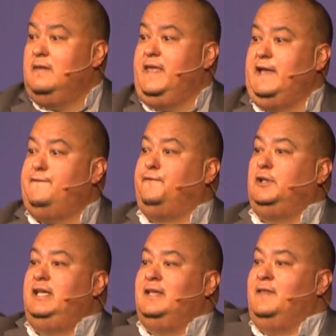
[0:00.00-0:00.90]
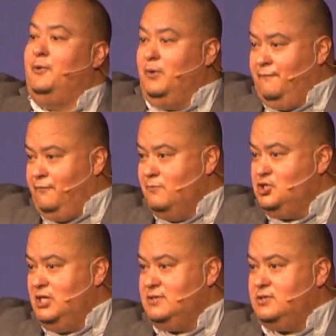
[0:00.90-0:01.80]
they flee and they run from
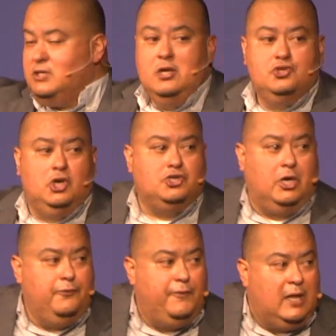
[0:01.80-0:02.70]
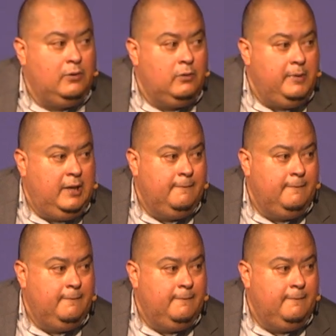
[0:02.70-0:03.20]
Jesus. Church, are you following with me?